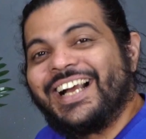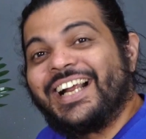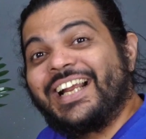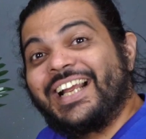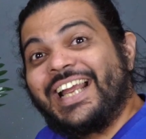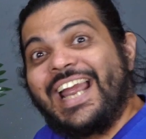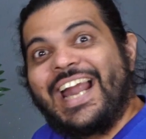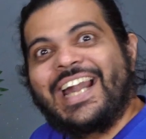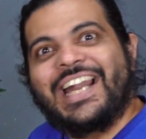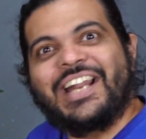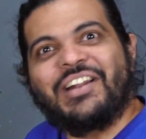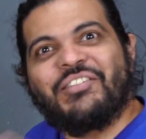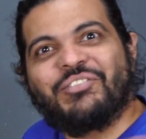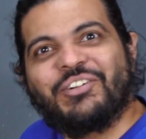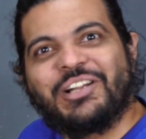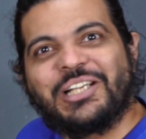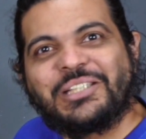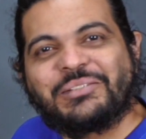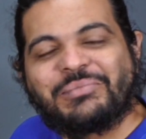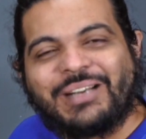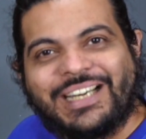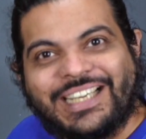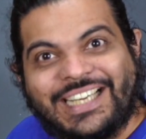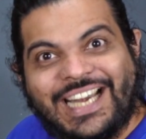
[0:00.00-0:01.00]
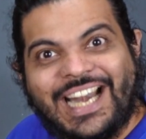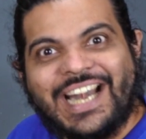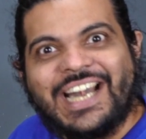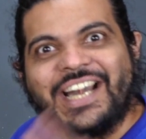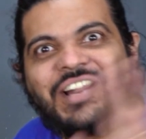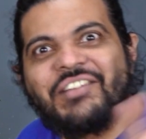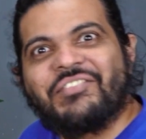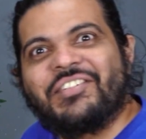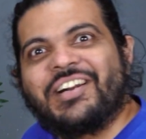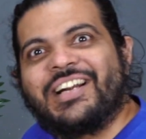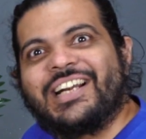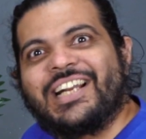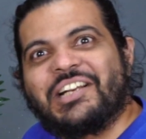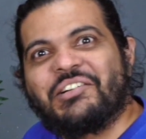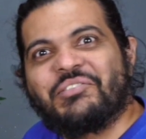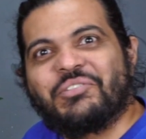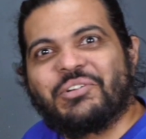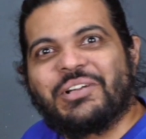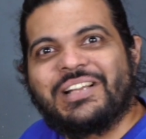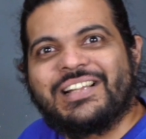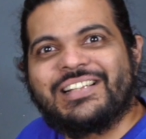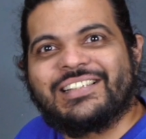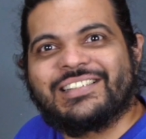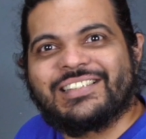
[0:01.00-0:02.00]
Get influenced by 10 different
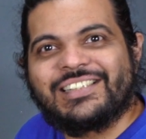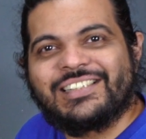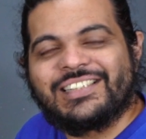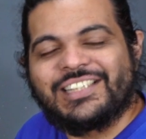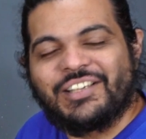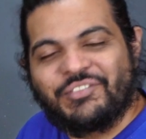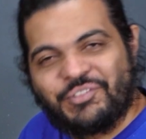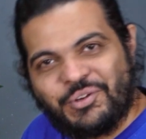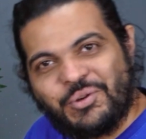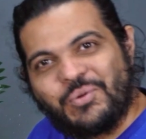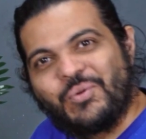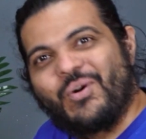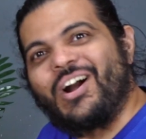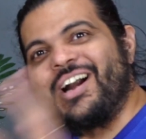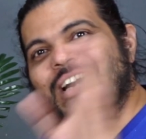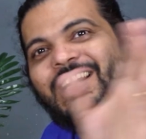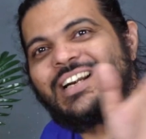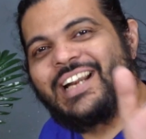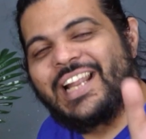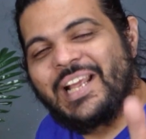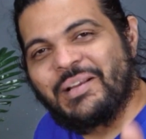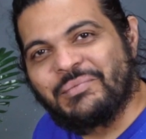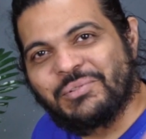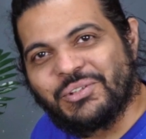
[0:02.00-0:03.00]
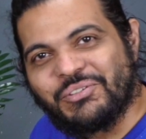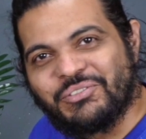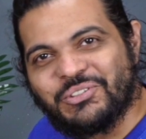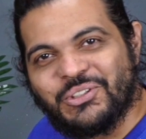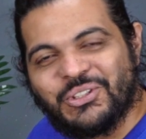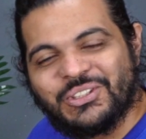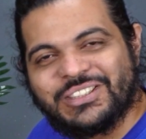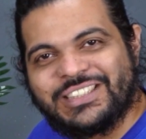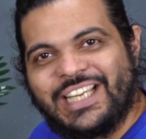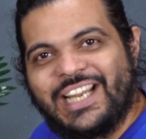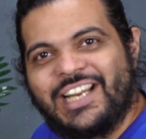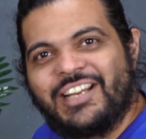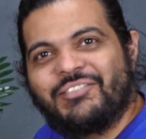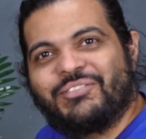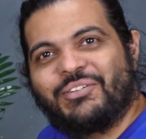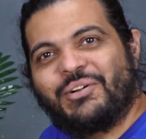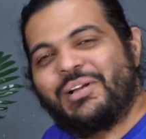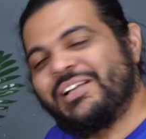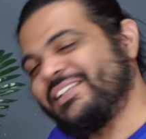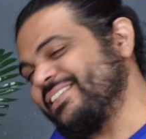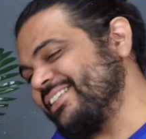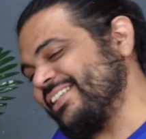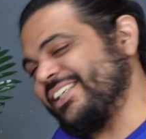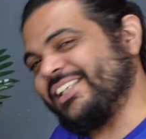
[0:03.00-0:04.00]
influencers. If you want names of those 10
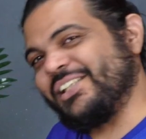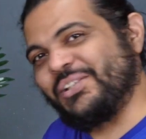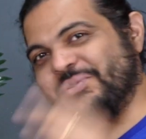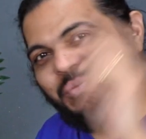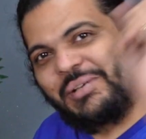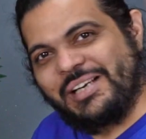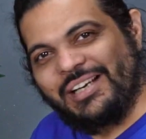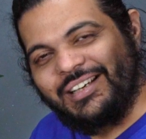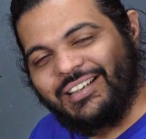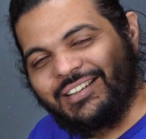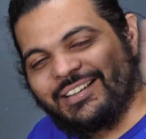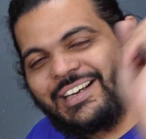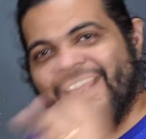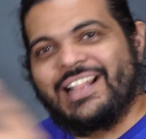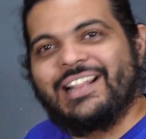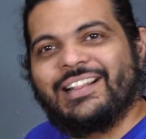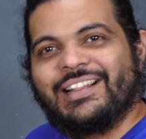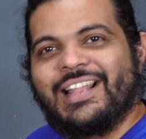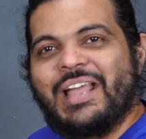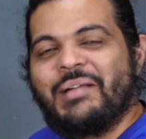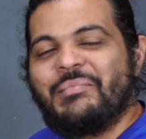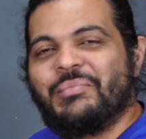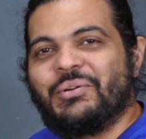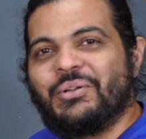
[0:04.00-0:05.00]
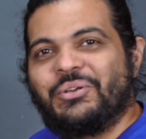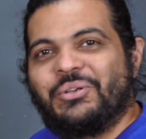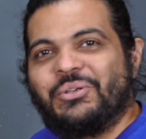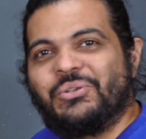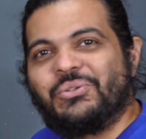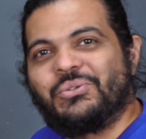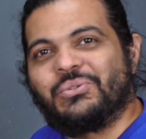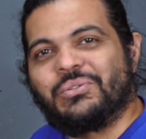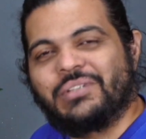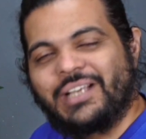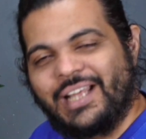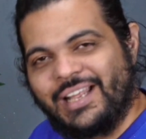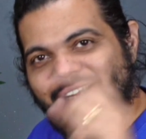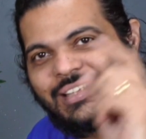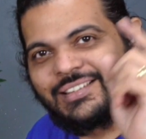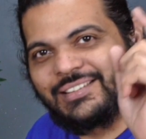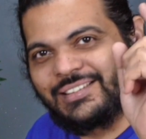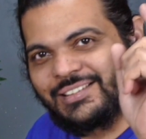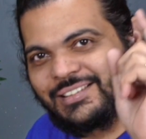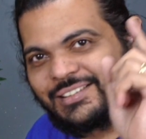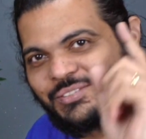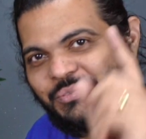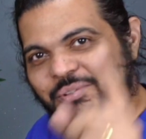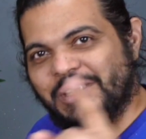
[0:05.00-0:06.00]
influencers, we'll tell them to you. Tell
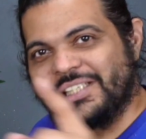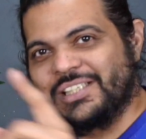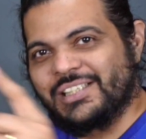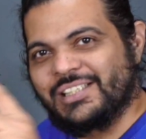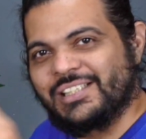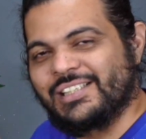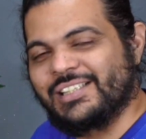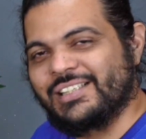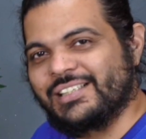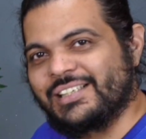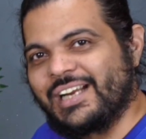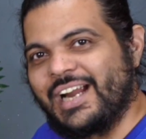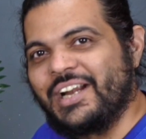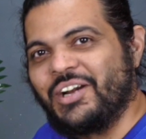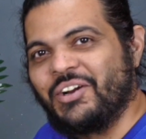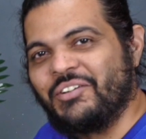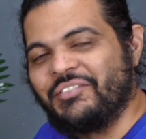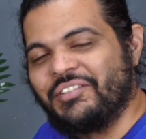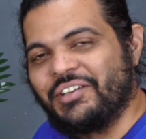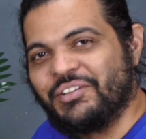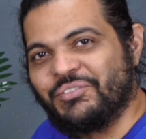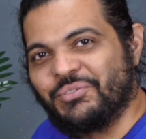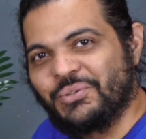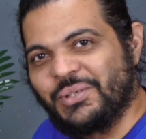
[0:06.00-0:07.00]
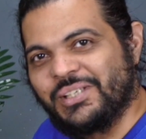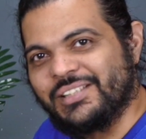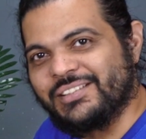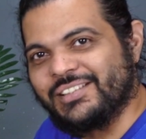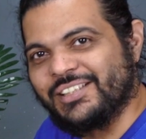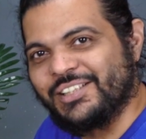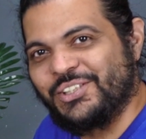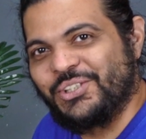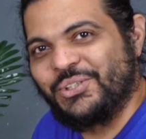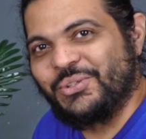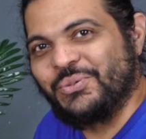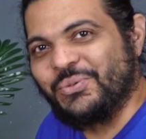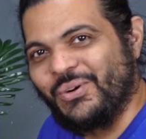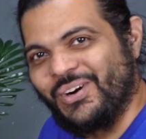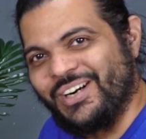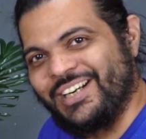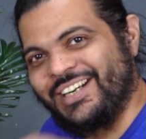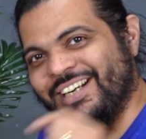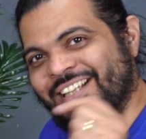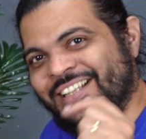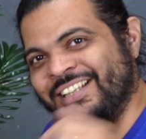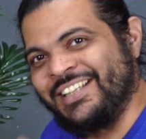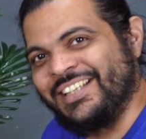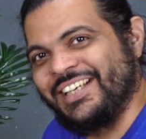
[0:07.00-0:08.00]
us which kind of influencers you want
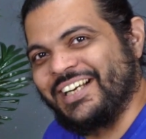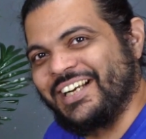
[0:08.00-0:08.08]
in the